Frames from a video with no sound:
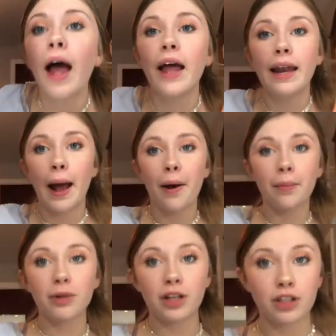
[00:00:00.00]
And now
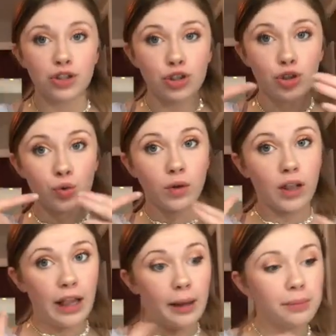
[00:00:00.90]
I'm gonna do
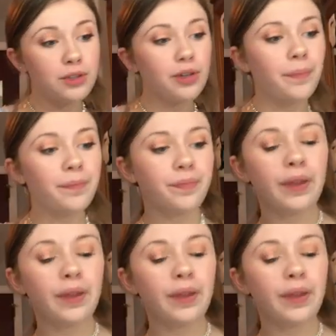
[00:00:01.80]
lips.